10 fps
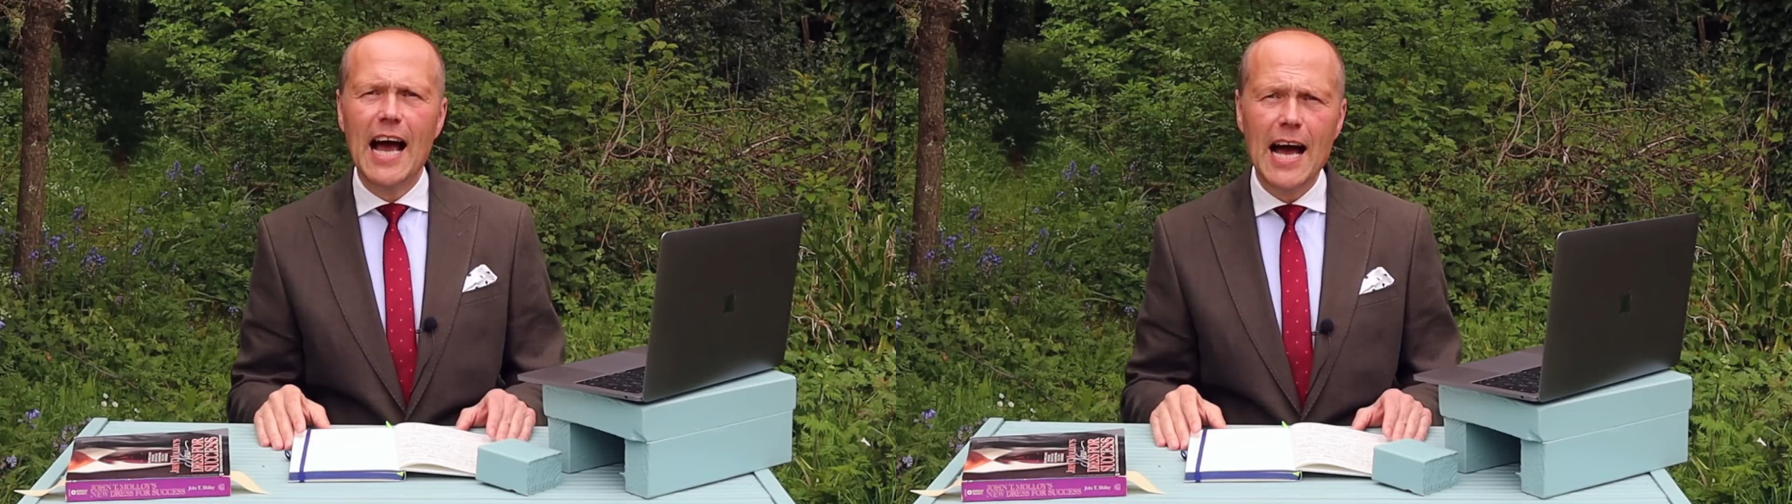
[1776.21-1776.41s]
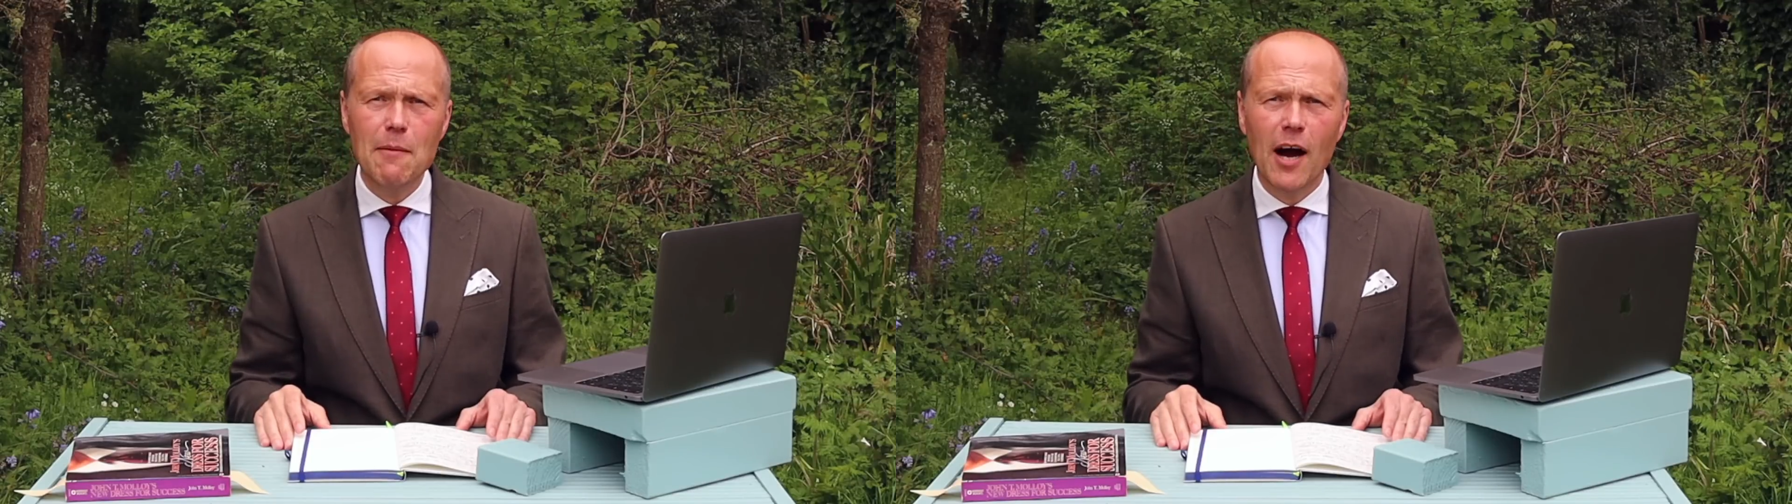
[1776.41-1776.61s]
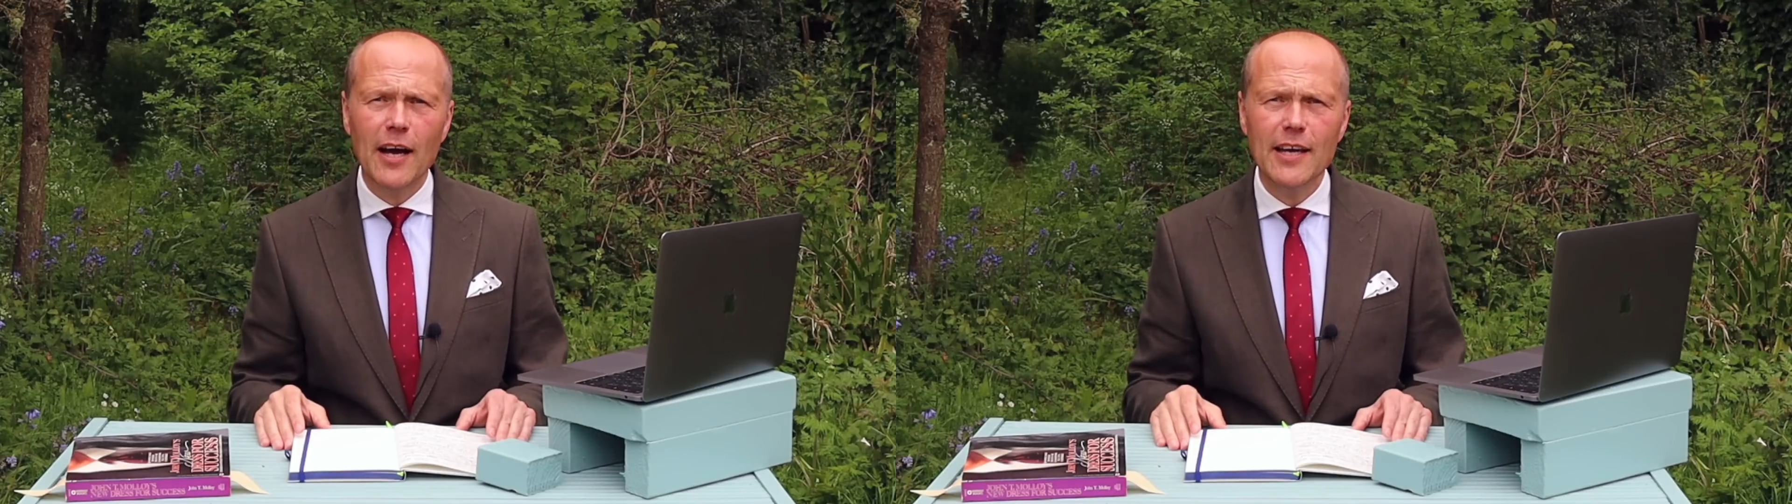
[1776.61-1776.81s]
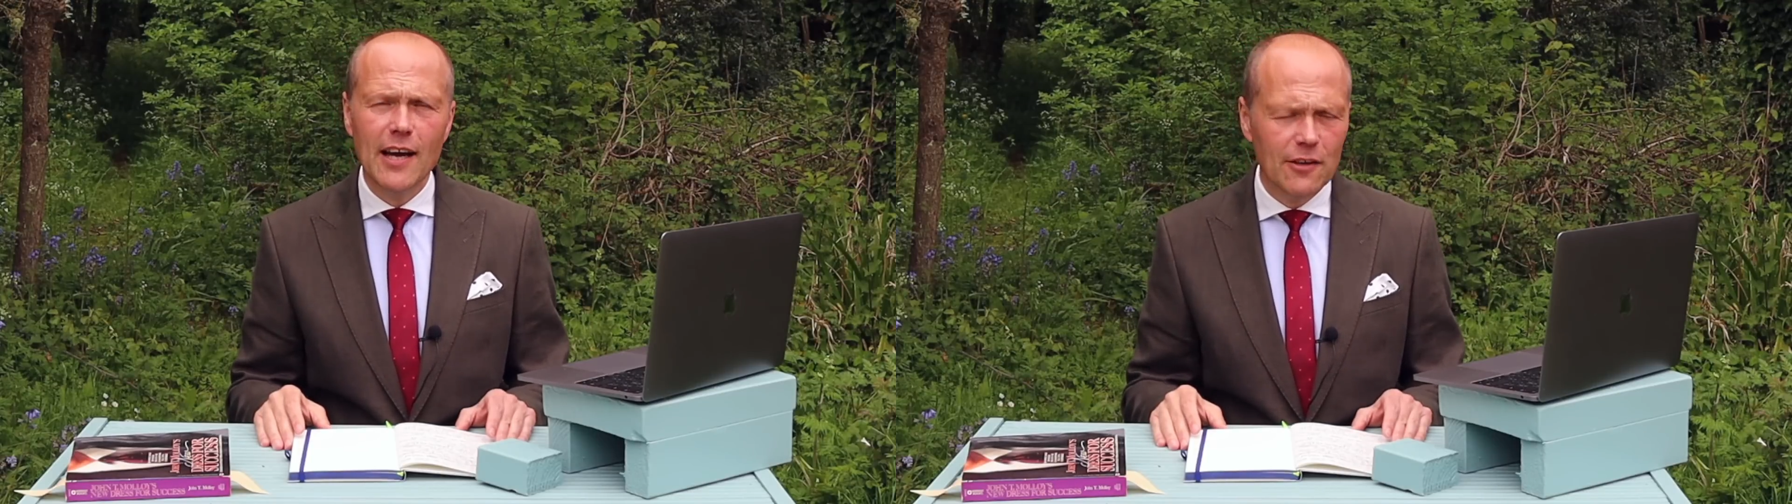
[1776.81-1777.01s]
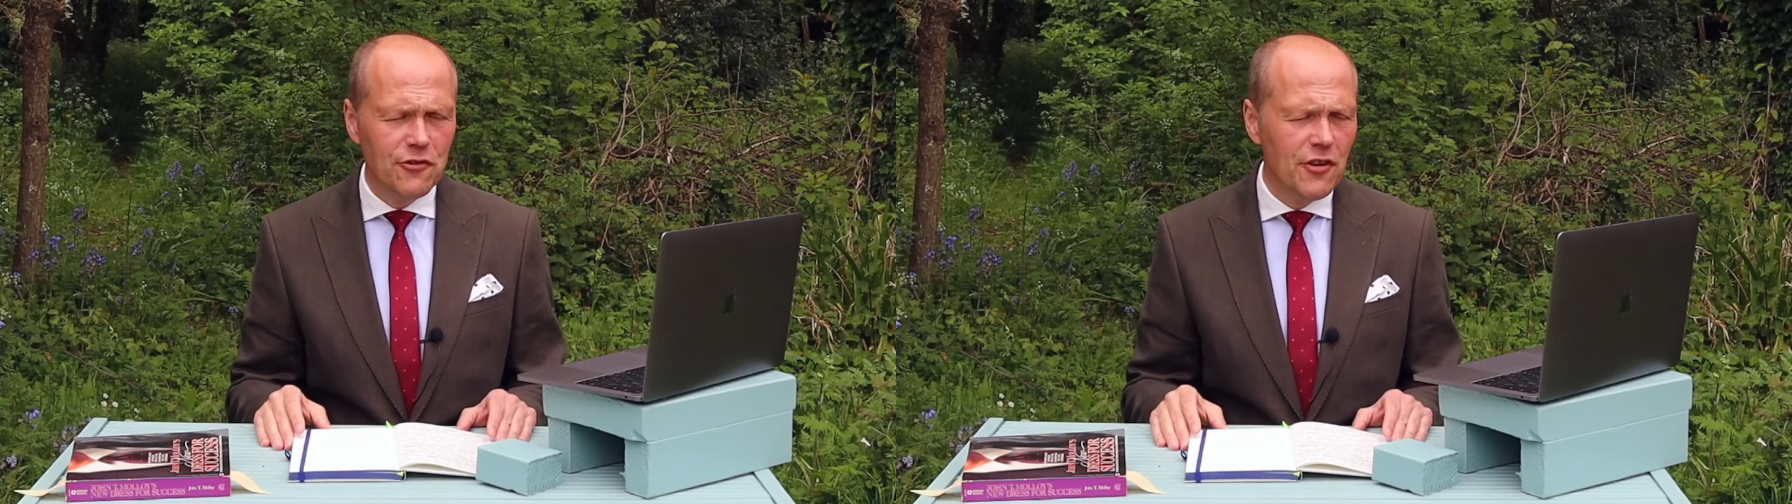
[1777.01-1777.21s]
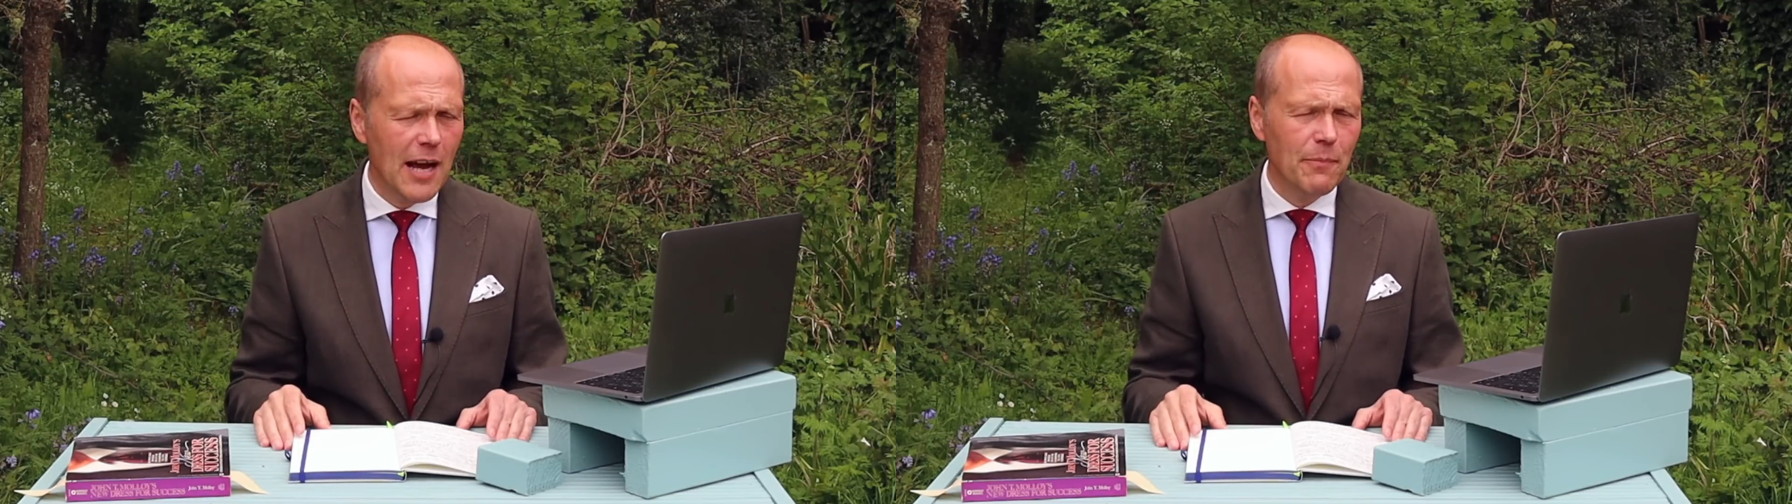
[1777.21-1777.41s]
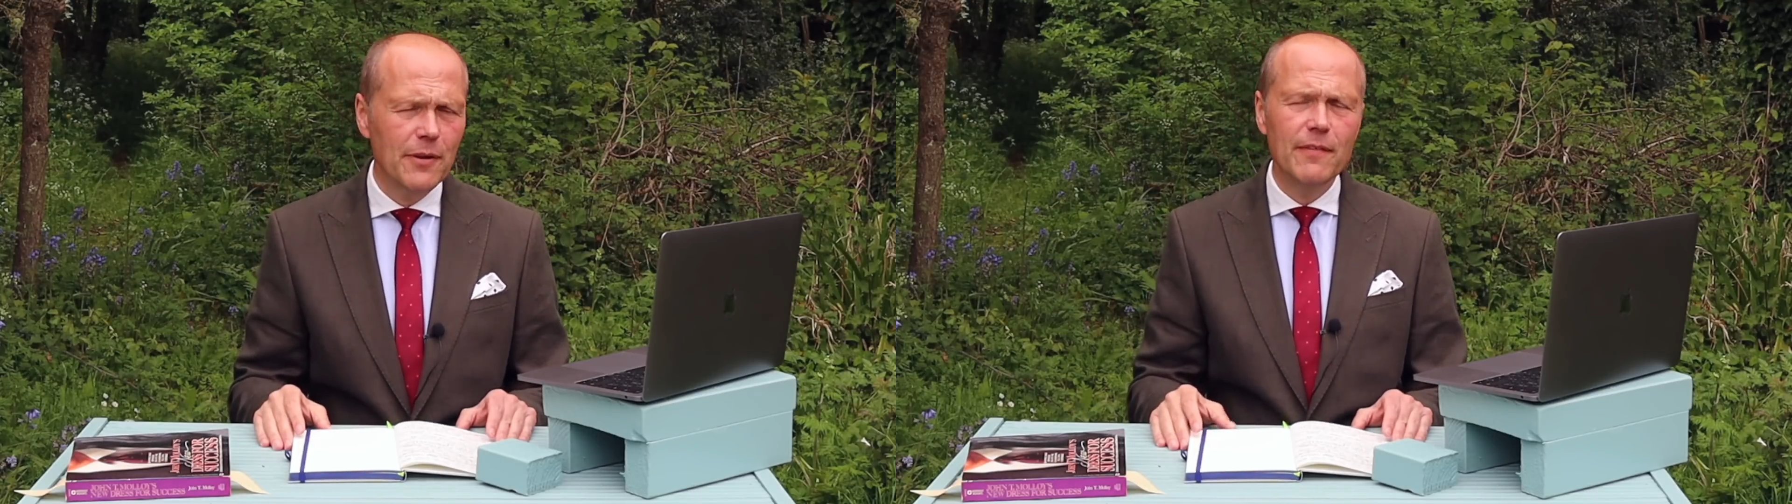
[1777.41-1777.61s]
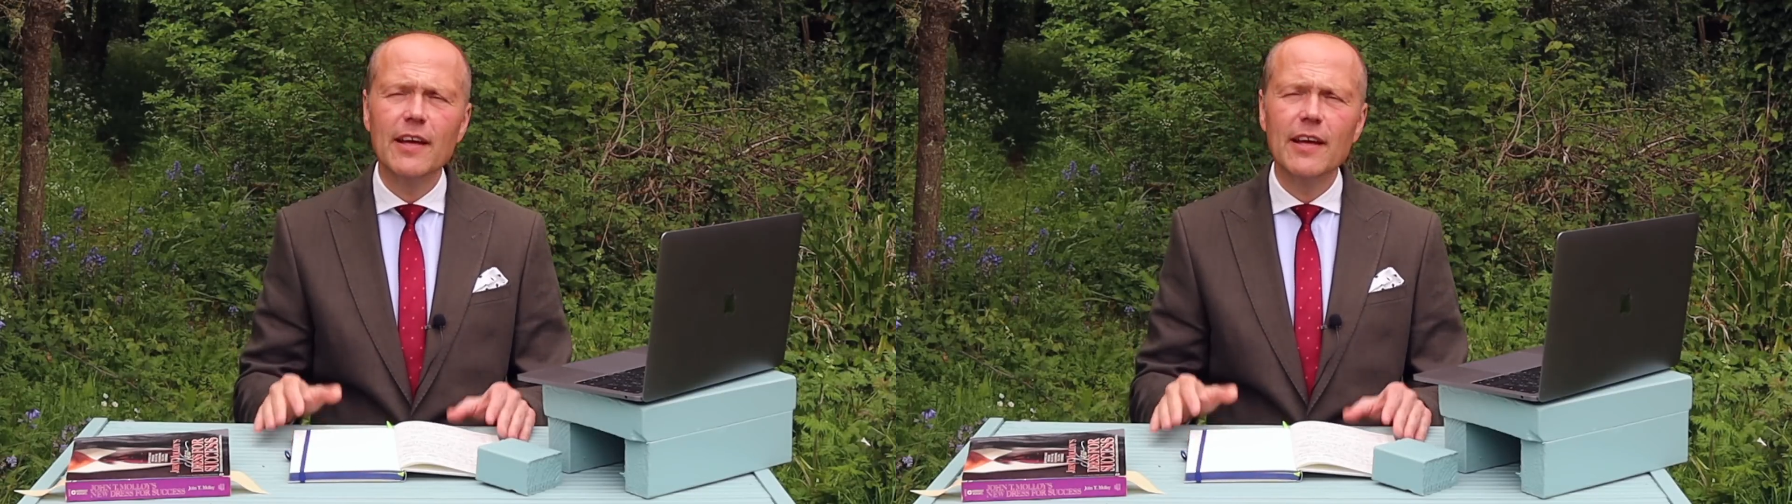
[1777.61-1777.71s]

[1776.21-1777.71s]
Am I a Chap?